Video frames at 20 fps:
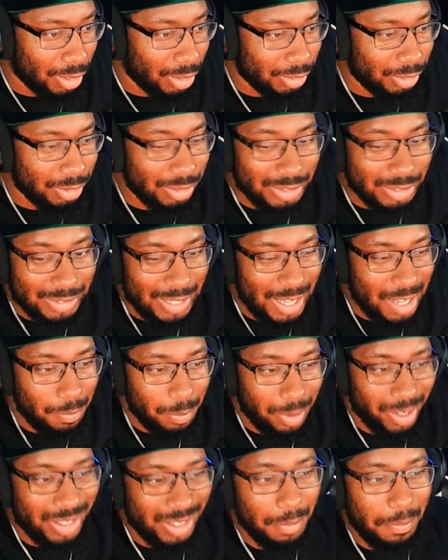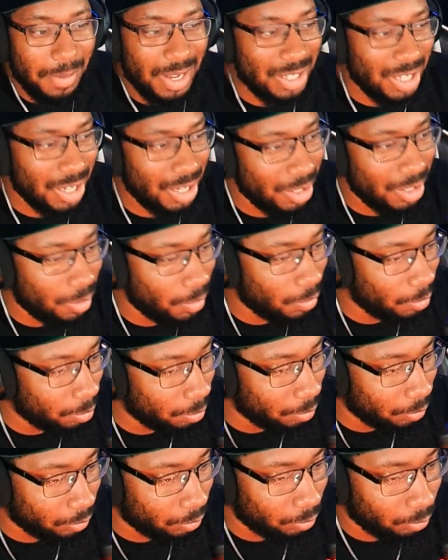she just headbutted the mess out of
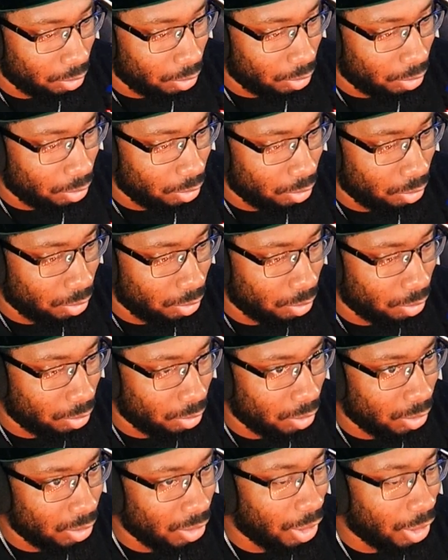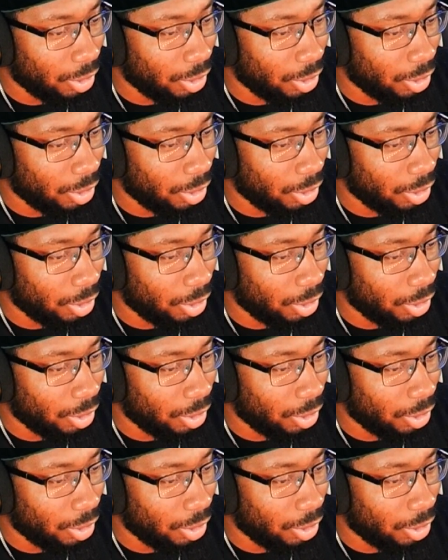him. Not